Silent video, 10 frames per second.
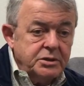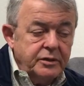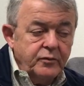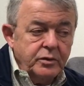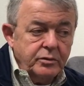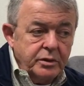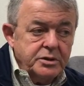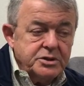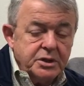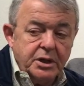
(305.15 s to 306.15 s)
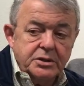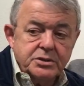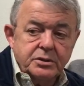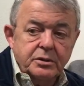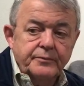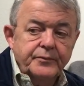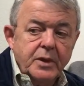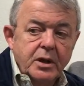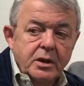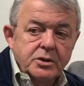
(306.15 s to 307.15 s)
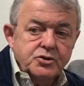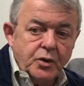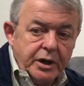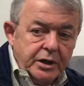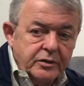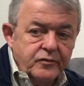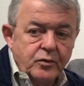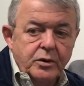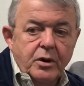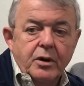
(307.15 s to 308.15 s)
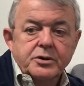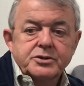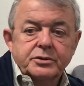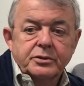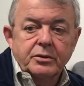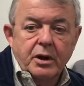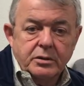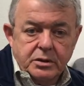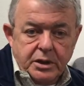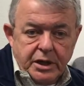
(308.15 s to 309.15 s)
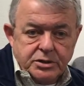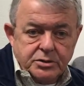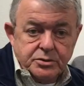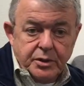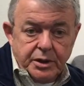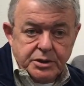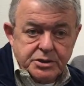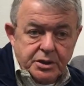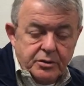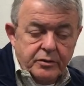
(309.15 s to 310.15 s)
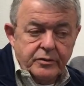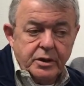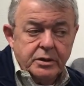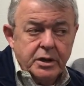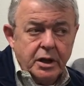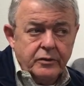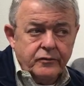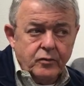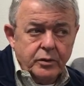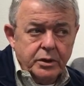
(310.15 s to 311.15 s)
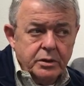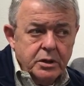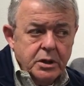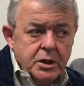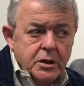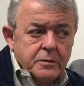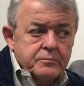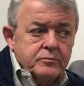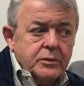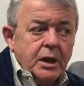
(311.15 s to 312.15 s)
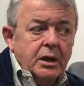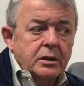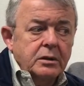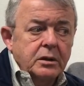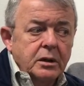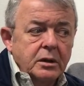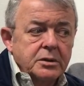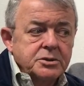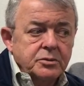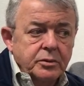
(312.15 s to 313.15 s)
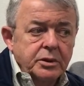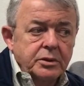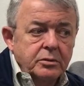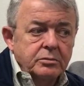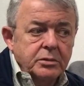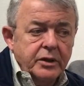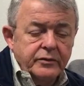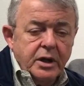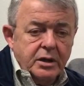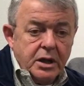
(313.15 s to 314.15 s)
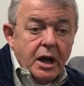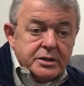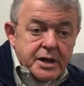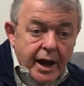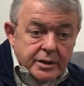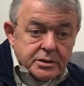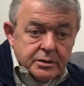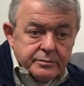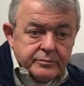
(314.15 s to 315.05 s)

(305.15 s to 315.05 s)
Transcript: And even when they're in the States, they're training at Fort Carson, they're out at the National Training Center at California and uh, so really don't have a lot of contact,